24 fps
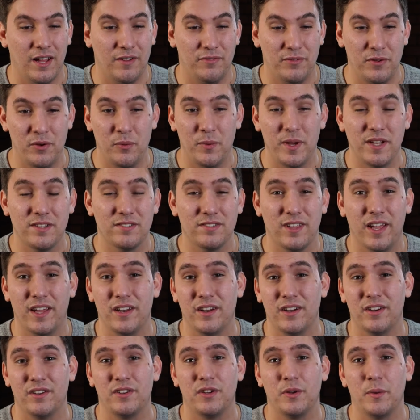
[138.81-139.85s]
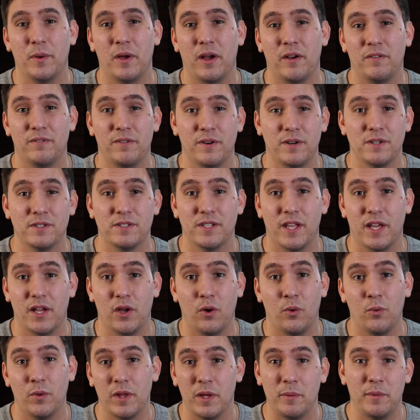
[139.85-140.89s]
a few weeks later doing our first
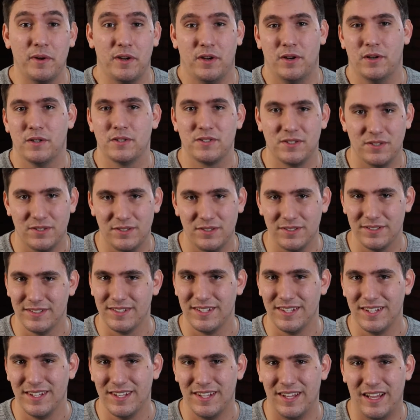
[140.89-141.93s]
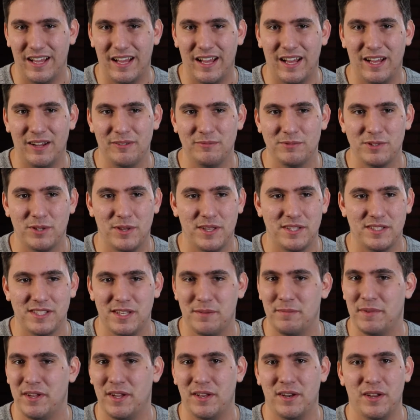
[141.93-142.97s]
only rehearsal. So they sent
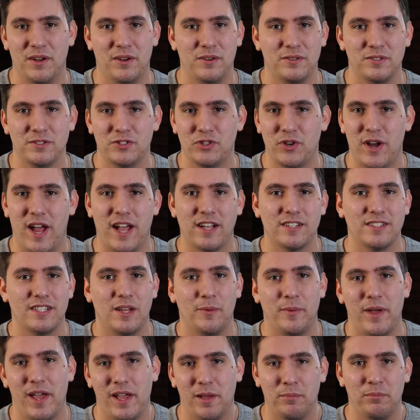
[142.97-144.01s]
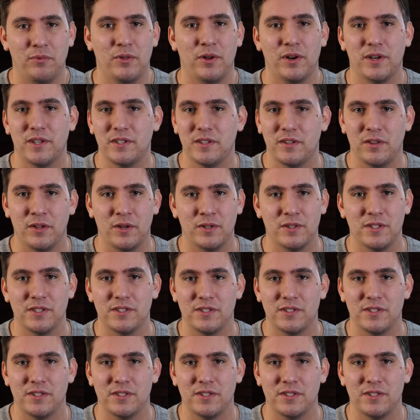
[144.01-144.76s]
me, tracks that way I could learn the